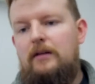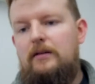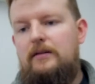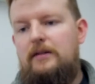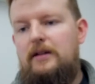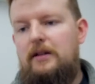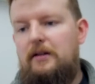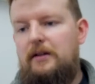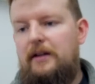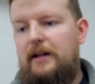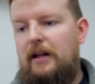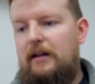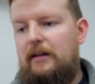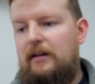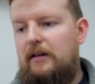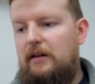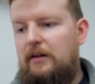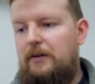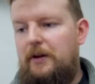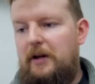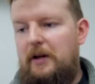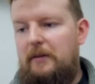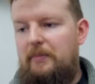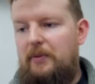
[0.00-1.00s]
Dear Kathleen,
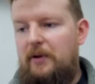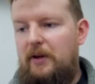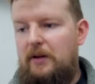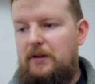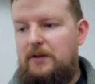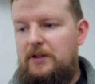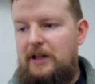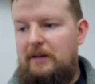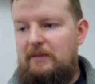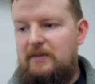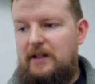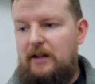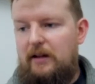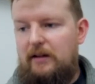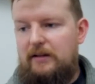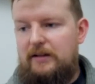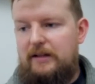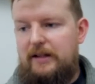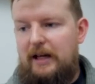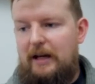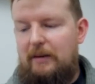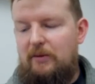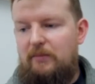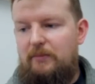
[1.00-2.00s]
Grant, Paul, James, Alex,
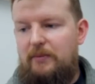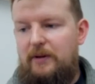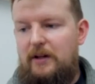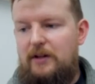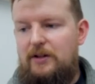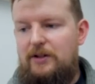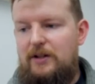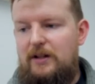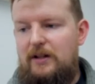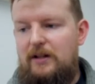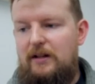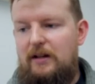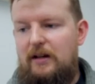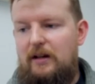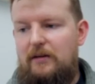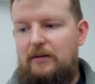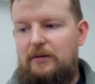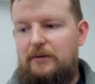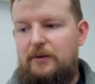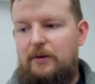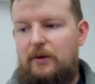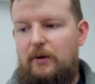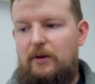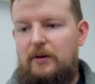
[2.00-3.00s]
Cameron, BG, and have the
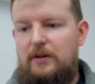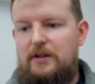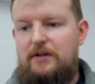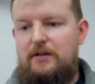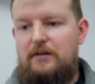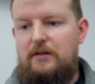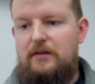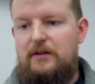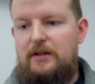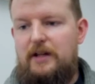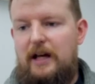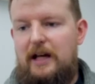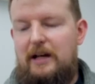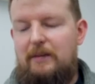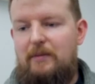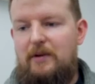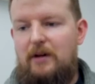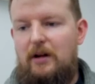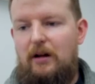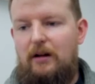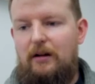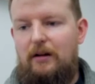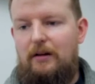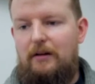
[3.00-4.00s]
chorus Serge, Adam, and
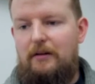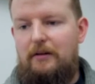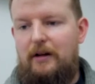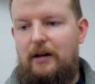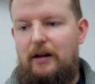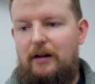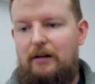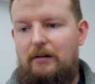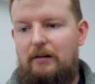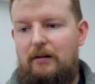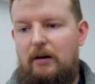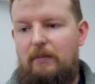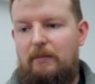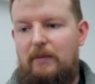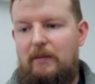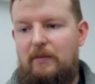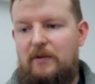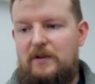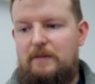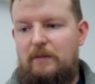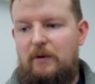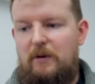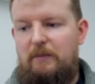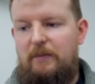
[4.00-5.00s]
all other LRR
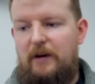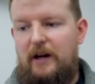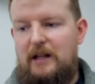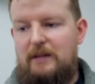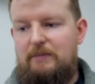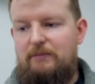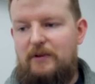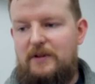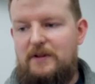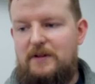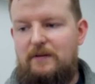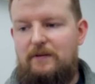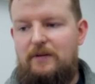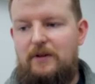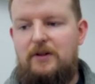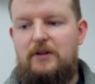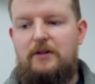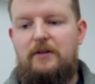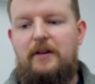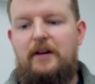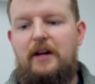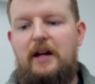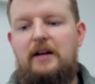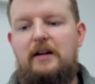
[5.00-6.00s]
members, both past, present, and future,
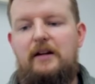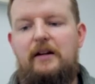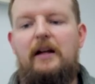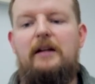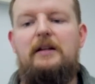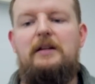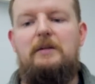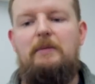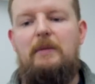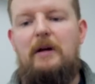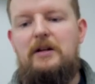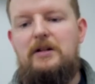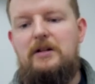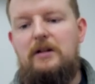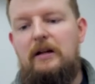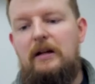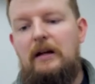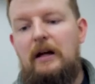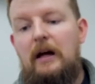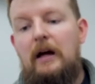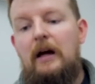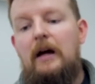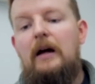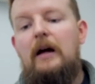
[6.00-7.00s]
that I neglected to mention.
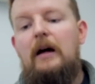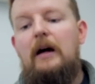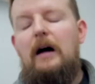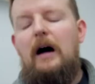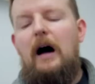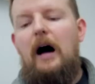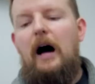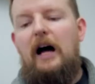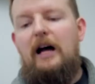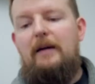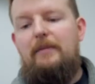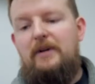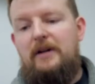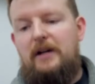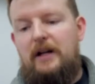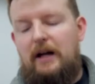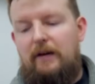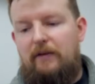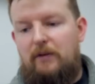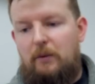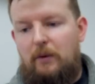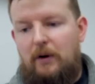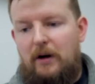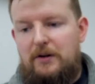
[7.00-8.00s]
I've been an
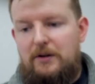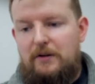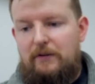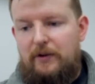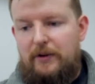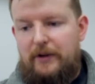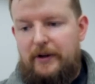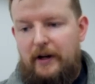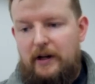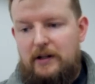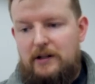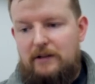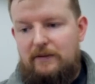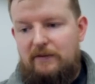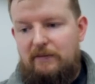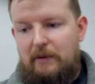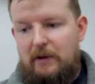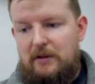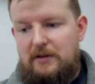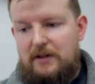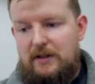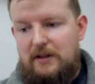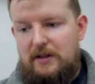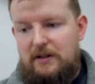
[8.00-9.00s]
avid watcher of your content for
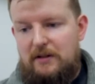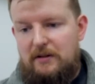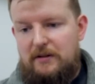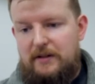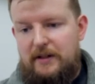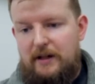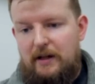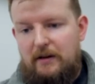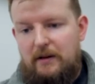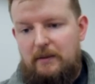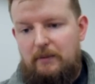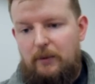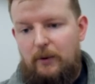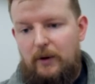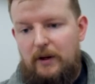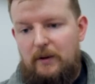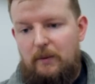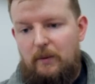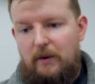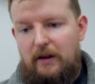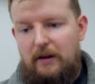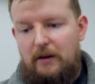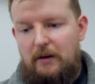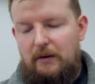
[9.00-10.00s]
about 6 years now, to the point that
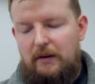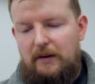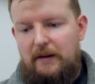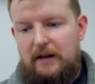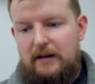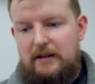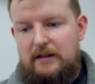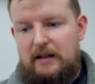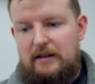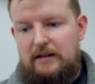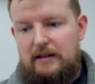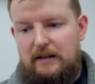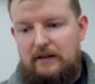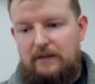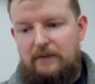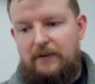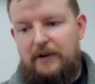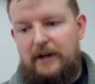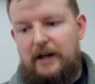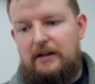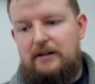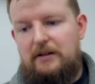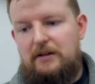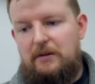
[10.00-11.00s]
one of the only things I didn't
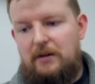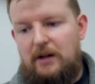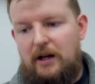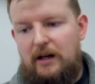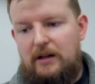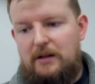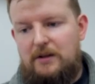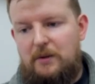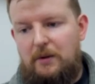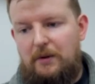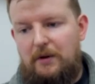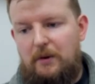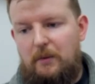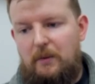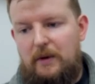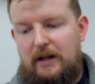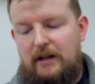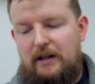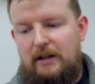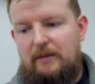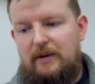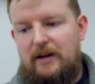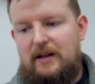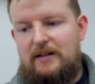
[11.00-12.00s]
forget to do in high school on a
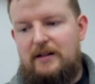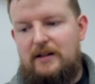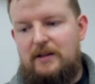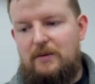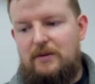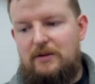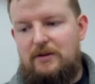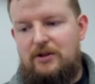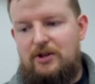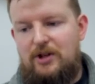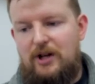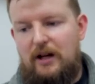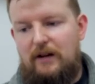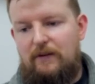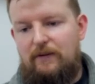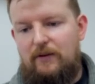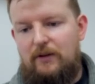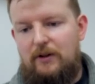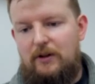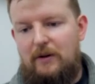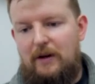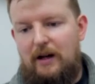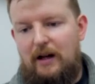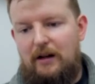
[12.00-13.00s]
weekly basis was check for
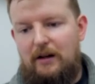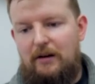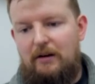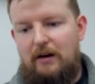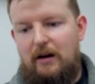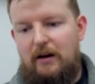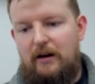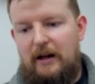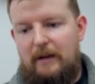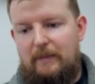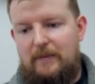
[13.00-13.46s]
new LRR